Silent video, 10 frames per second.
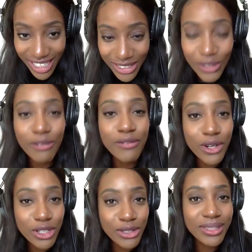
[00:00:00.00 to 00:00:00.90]
So yeah, the
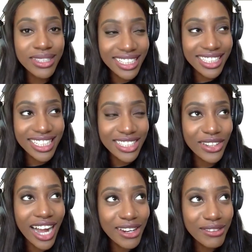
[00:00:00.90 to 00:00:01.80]
first keep going. They're
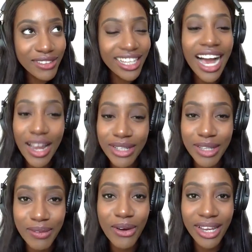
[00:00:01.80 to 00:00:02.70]
kind of like I would
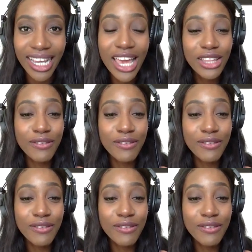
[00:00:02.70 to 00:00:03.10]
keep going.